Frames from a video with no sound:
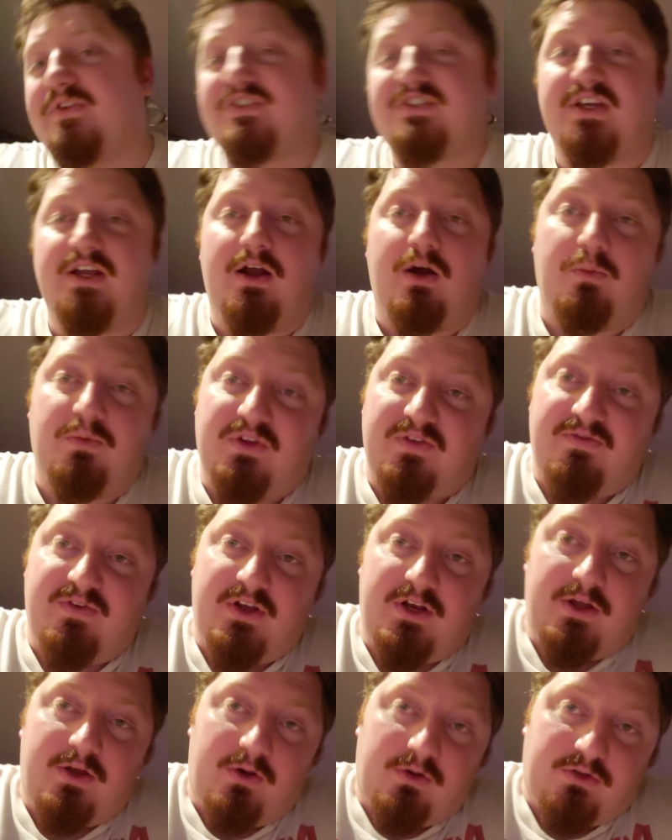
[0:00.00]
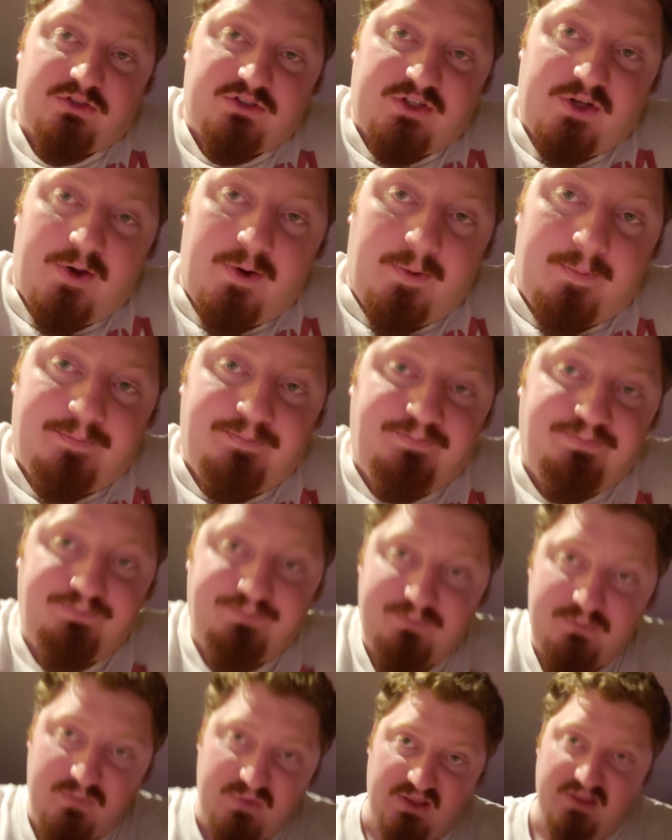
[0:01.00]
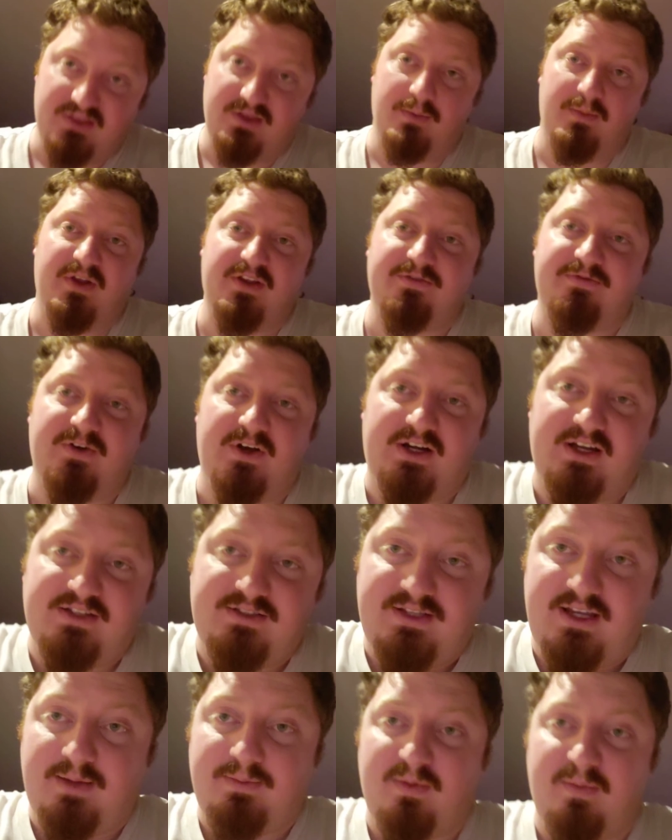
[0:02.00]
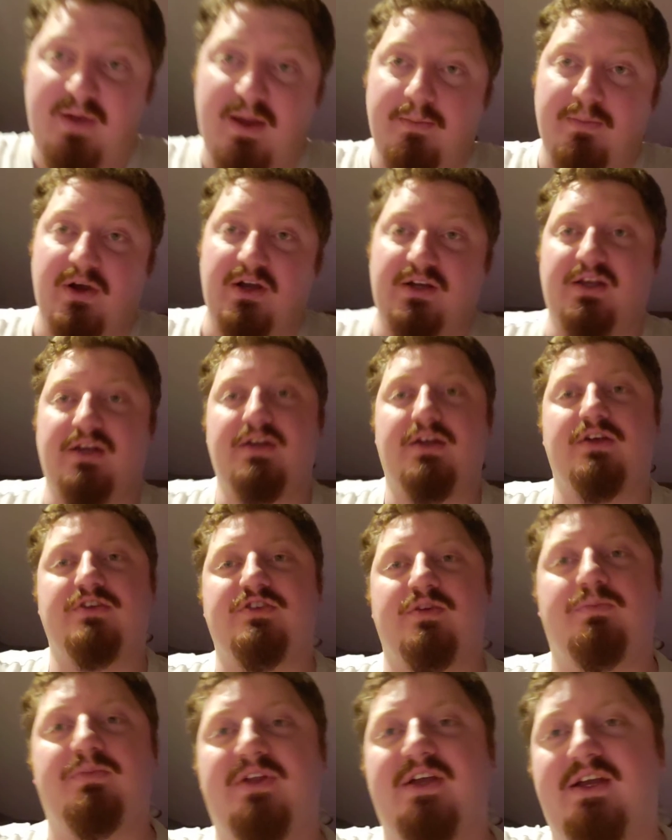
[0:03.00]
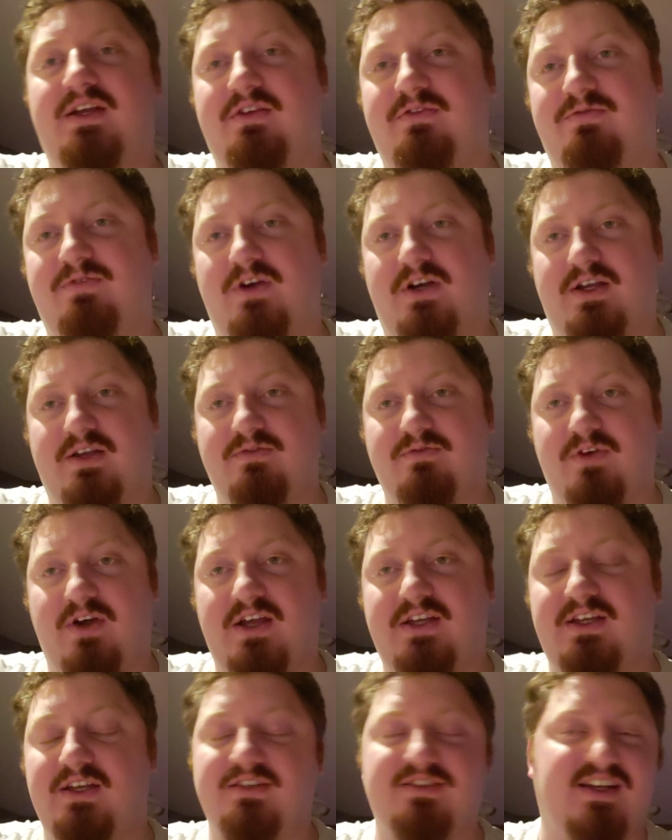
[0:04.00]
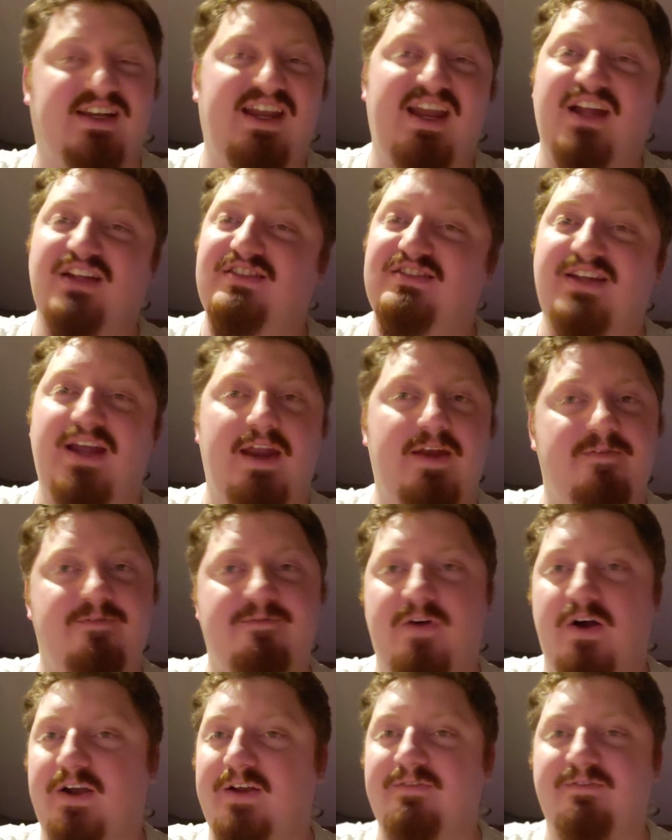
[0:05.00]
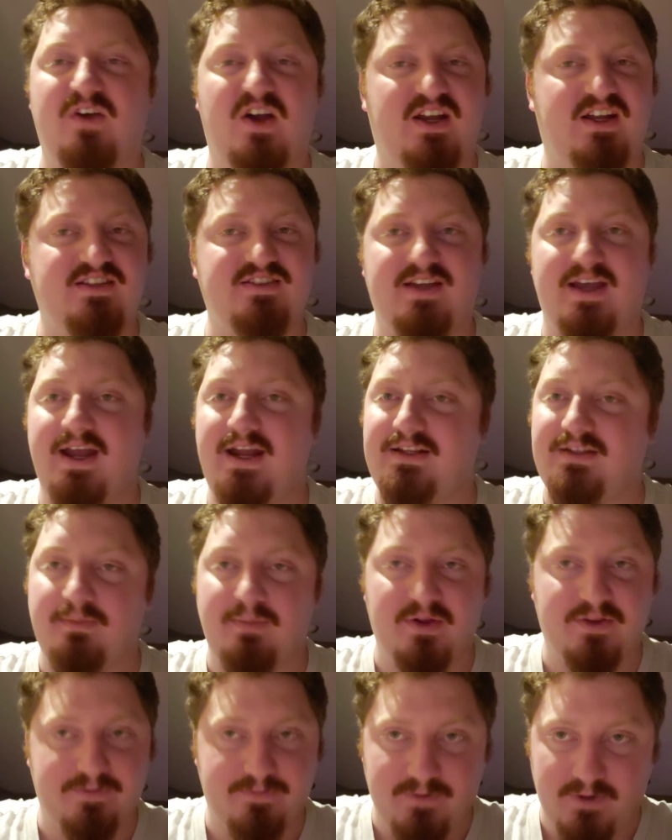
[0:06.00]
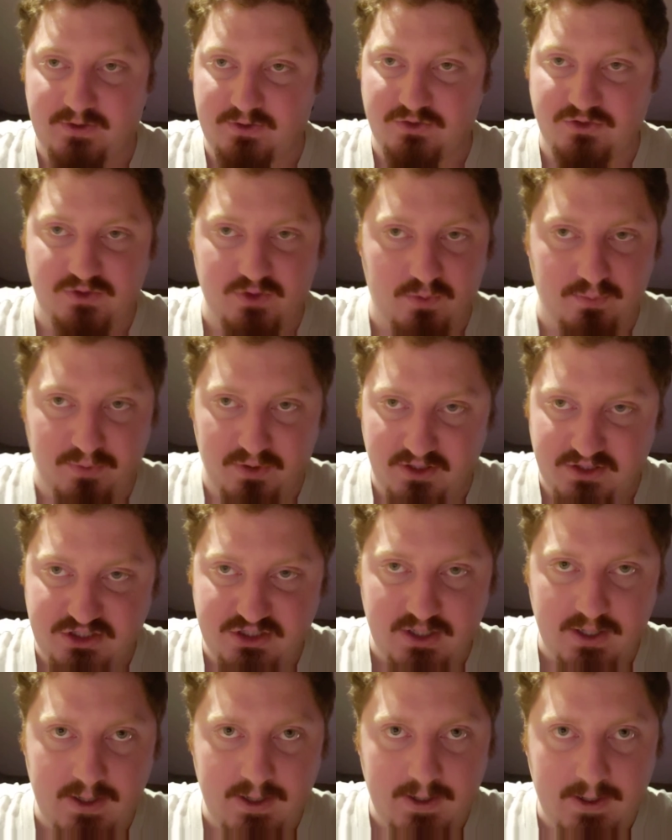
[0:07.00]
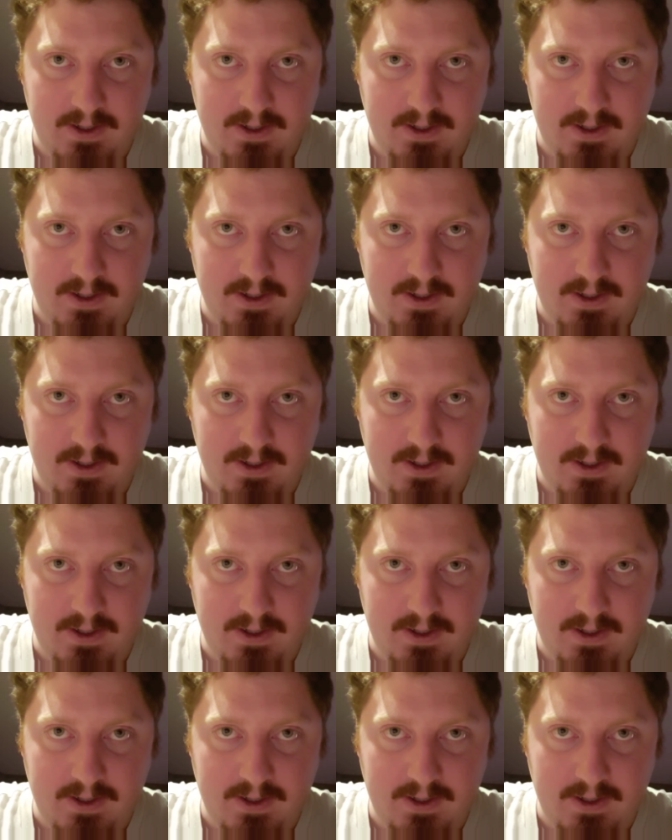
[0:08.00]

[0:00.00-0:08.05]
let's get on with the video. So, the motherfucking Tampa Bay Buccaneers are playing the fucking Vikings. I can't stand the fucking Vikings. I hate the motherfuckers so much.